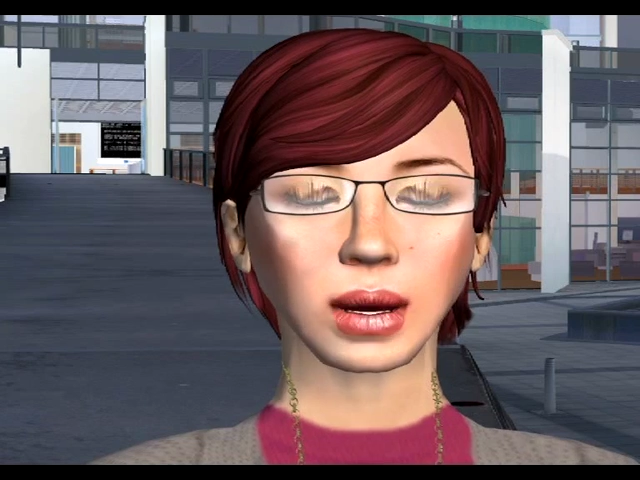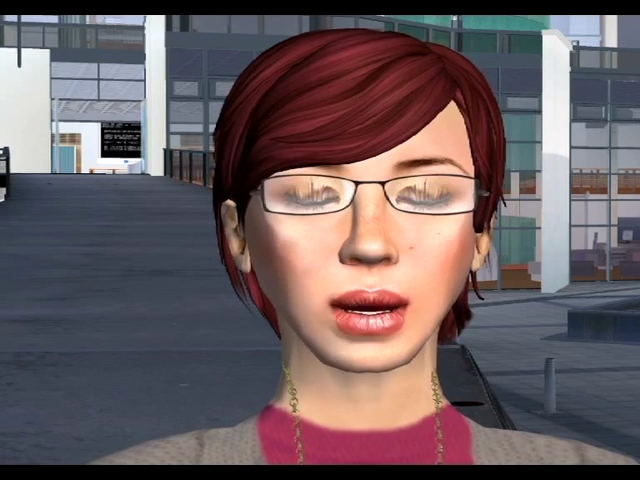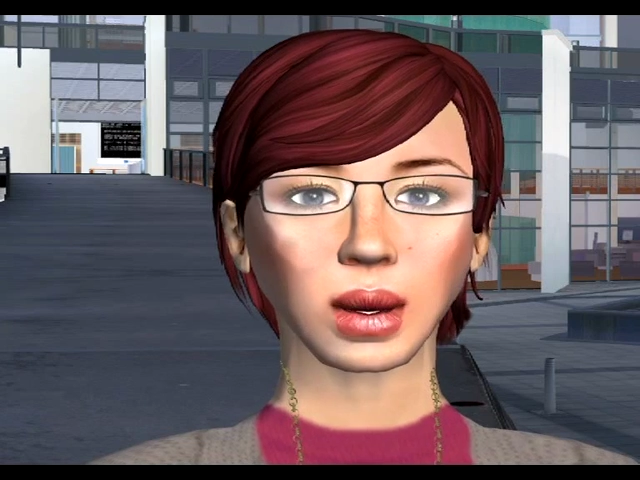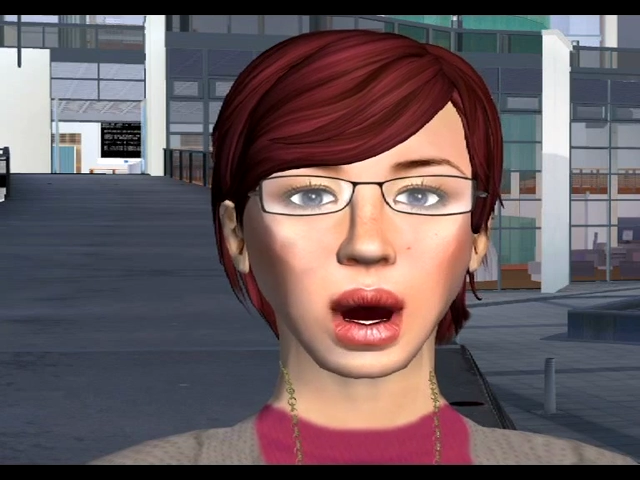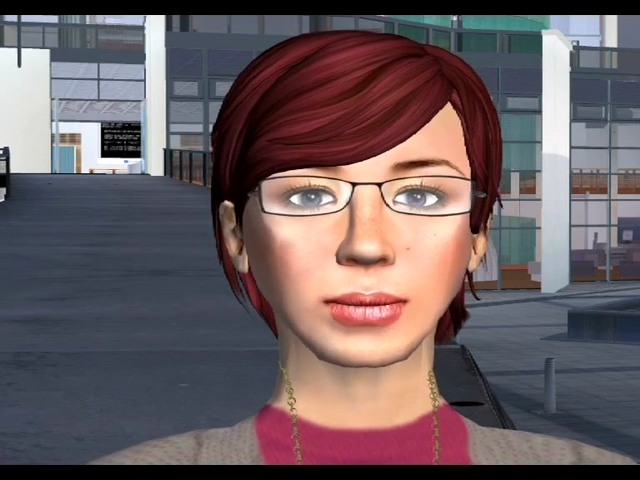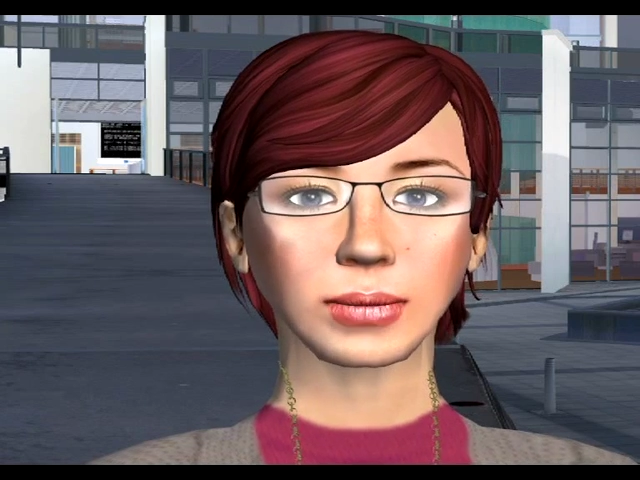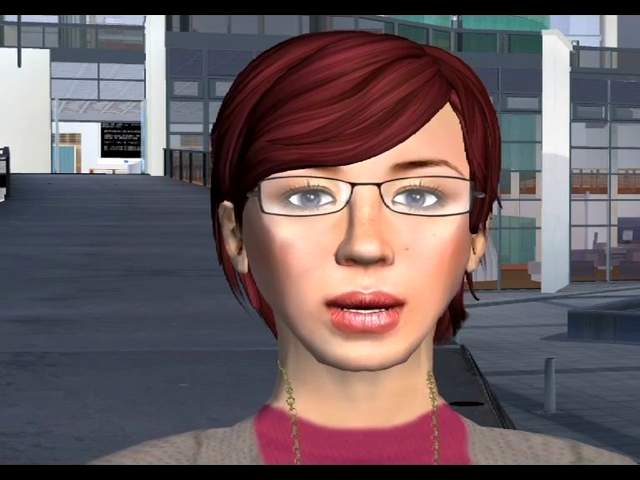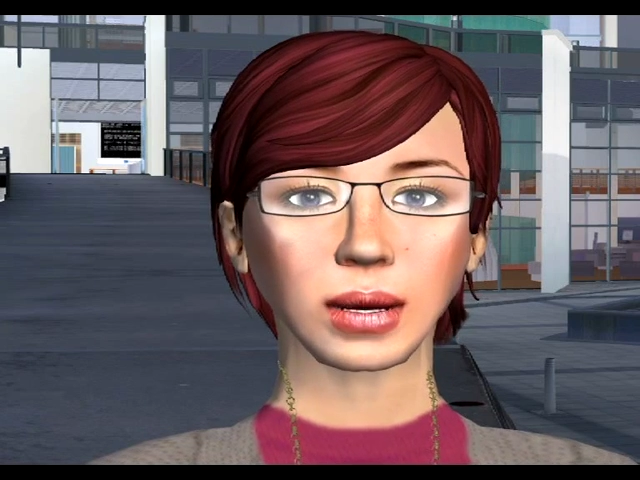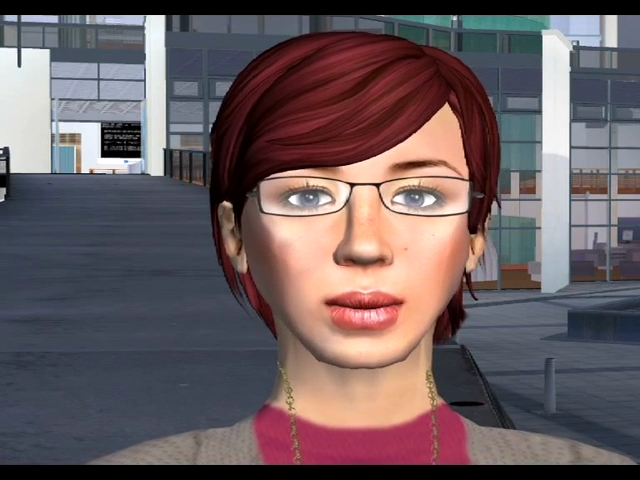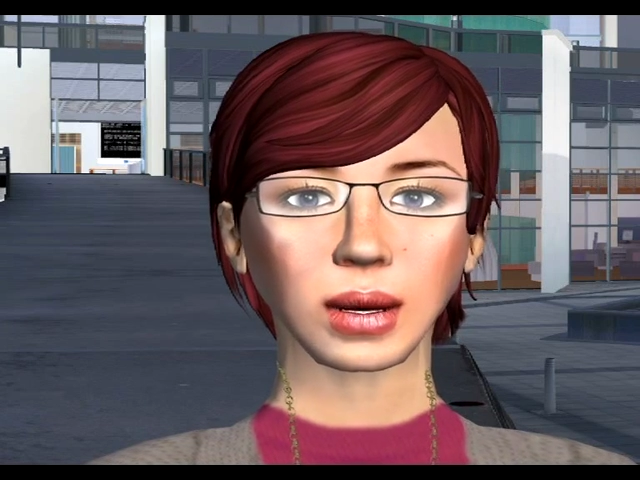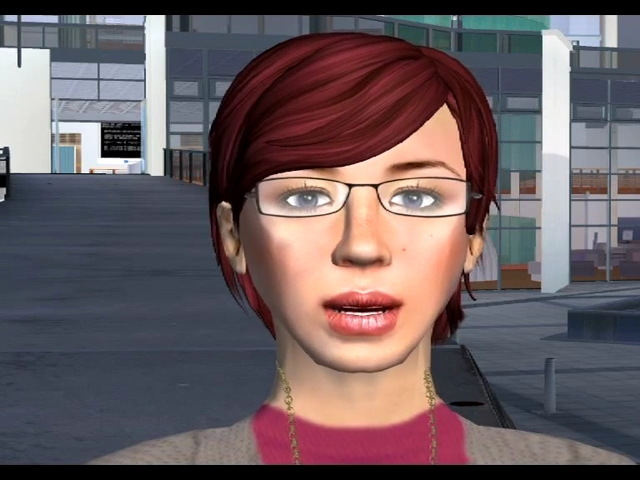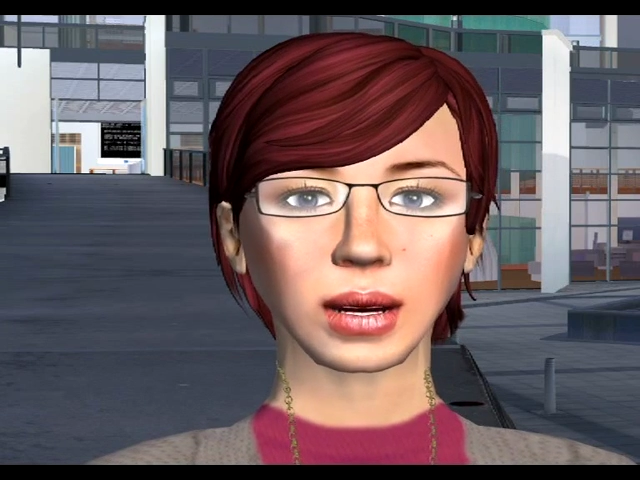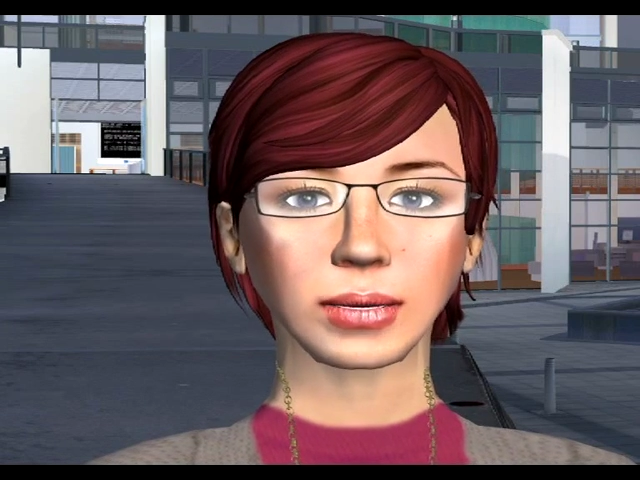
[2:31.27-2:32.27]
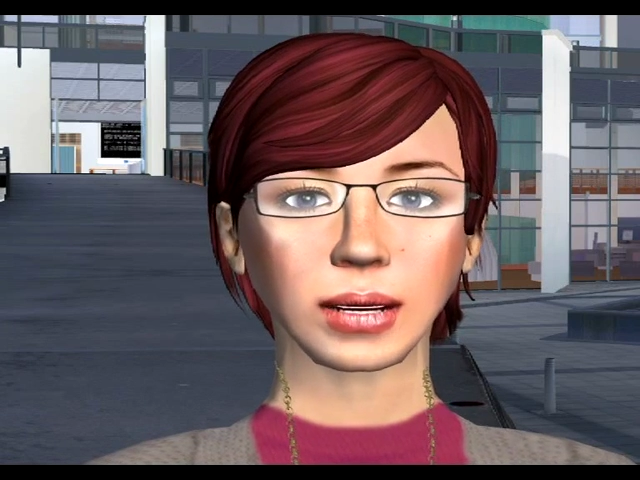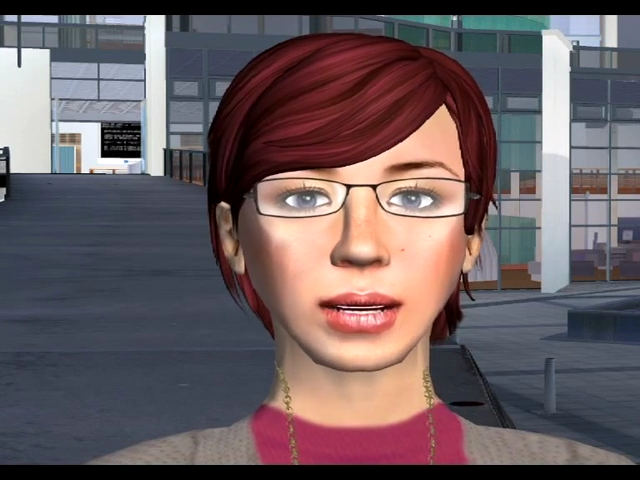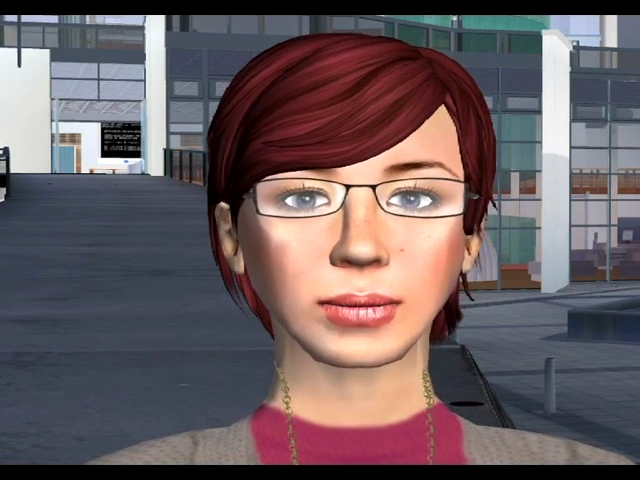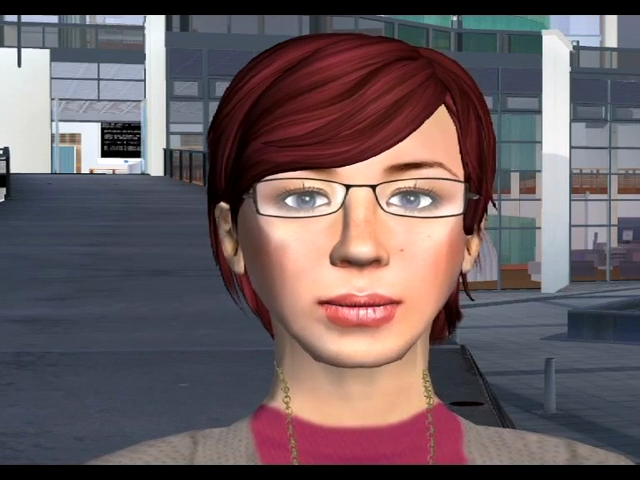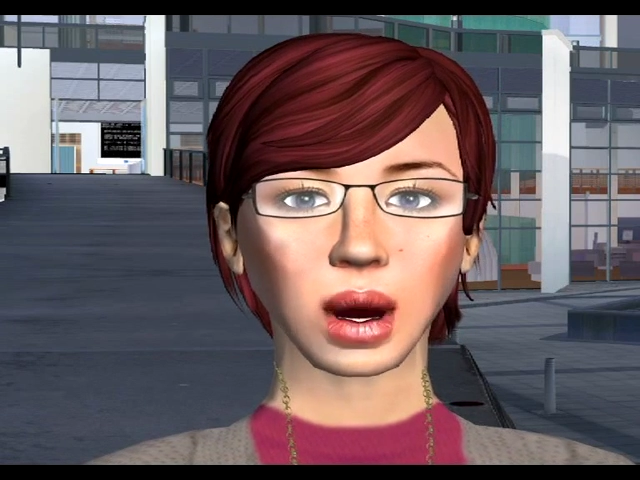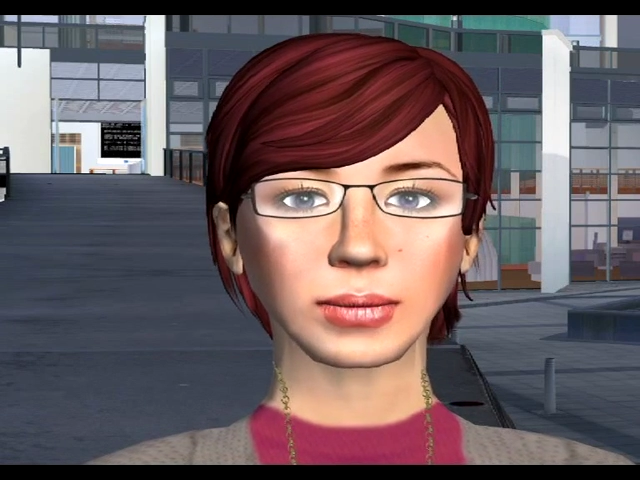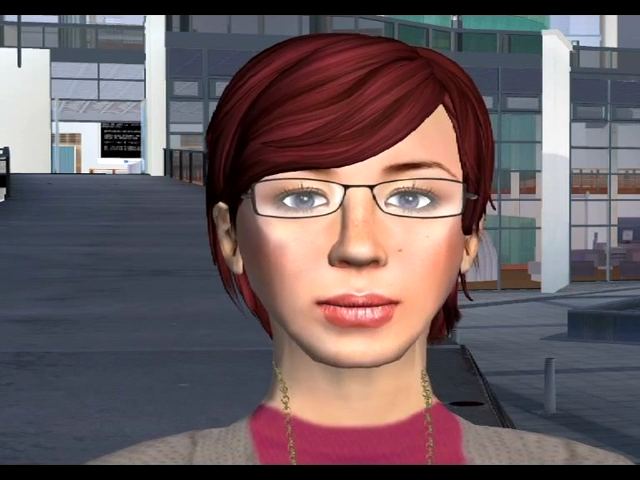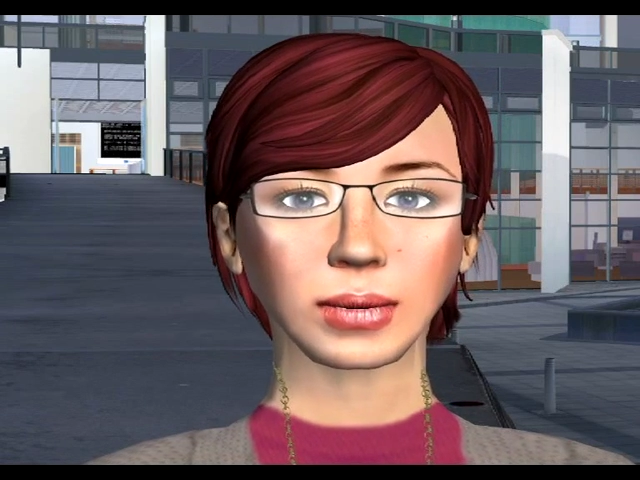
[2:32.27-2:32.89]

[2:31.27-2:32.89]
The six patients each have